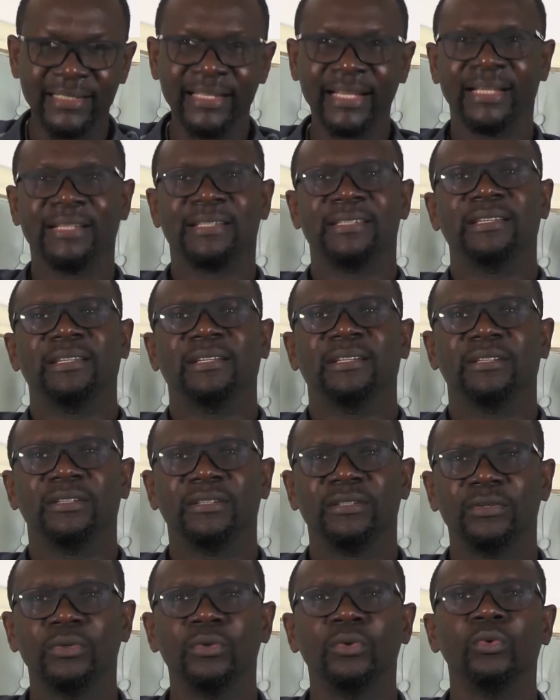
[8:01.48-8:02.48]
legacy
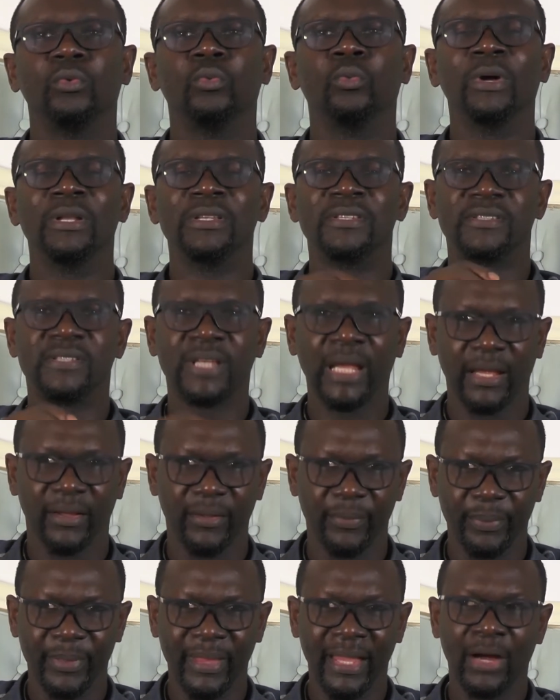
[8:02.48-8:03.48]
will
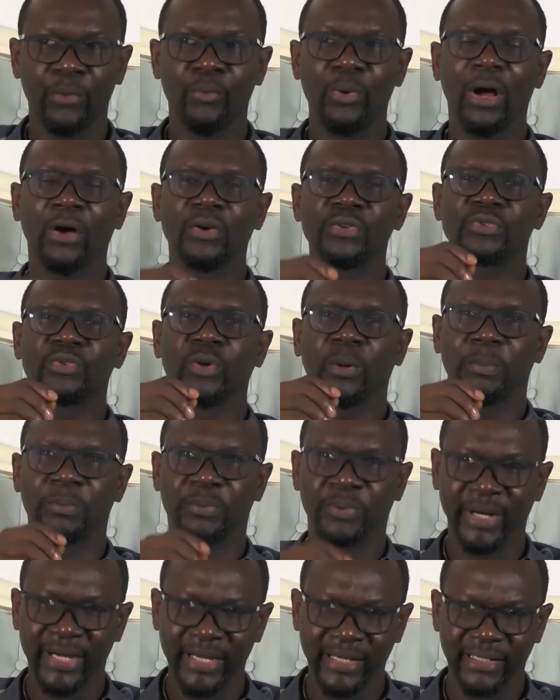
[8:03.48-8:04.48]
stay. And we're also
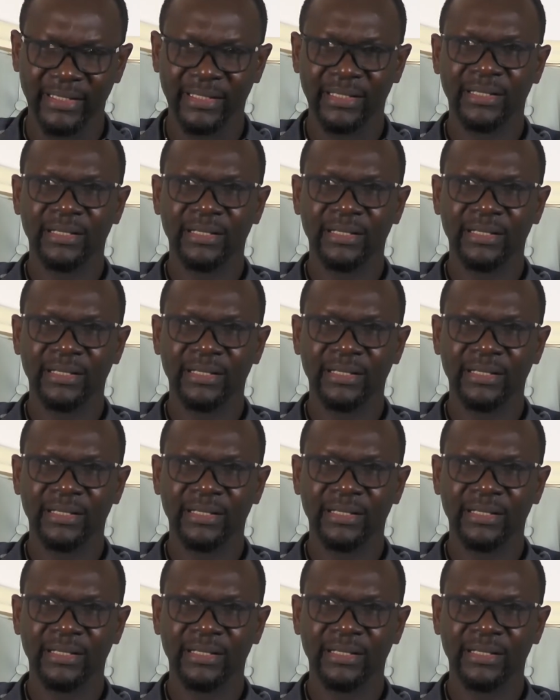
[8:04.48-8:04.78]
praying,